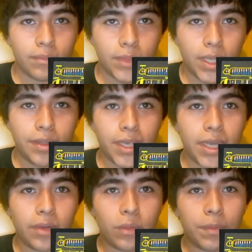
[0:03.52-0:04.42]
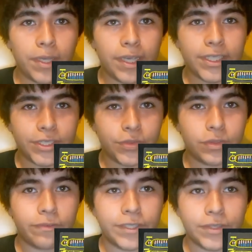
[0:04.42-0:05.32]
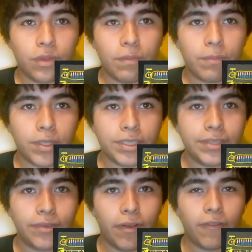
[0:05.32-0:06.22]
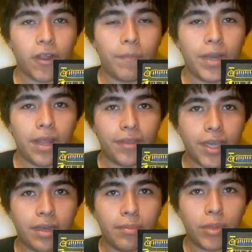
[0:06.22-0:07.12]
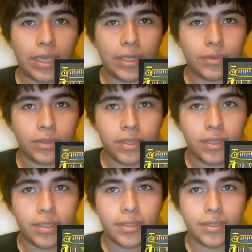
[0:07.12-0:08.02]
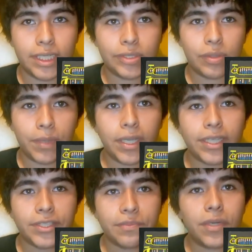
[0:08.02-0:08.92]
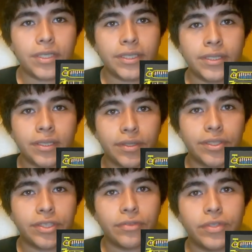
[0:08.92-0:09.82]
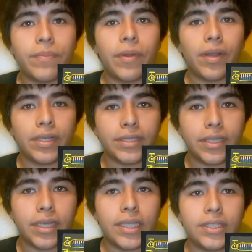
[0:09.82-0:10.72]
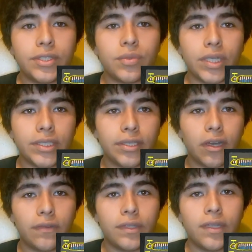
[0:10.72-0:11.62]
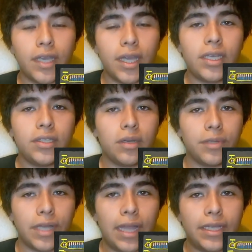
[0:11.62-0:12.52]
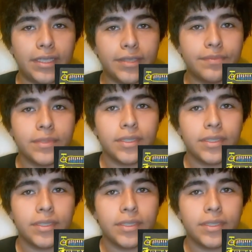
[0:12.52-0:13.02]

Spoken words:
The DNA replication refers to the process of copying a DNA molecule. This replication process consists of separating each strand of the DNA double helix.